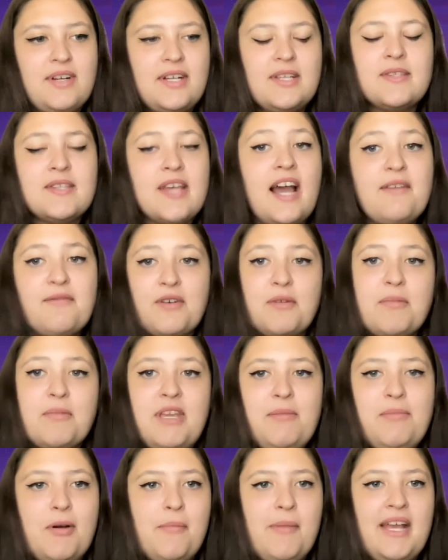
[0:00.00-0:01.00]
aside from
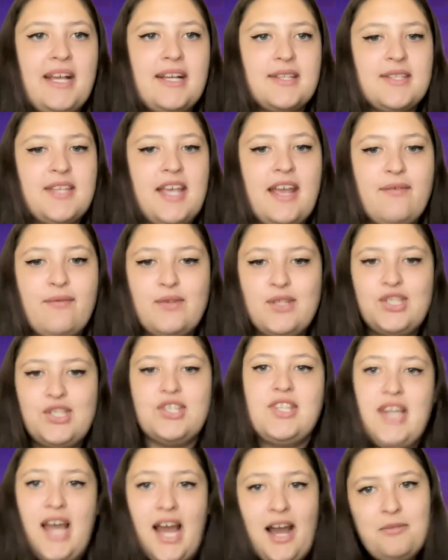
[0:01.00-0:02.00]
keep Omega safe, which
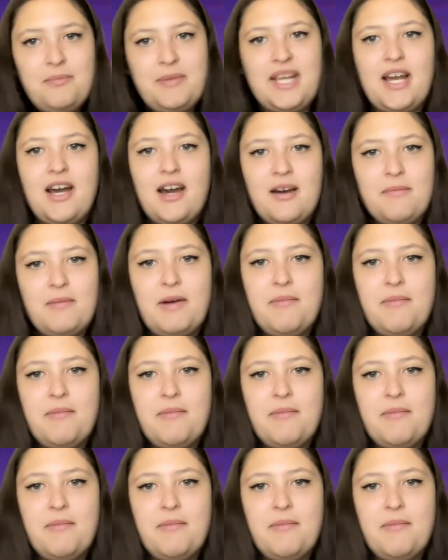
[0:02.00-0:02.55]
has now become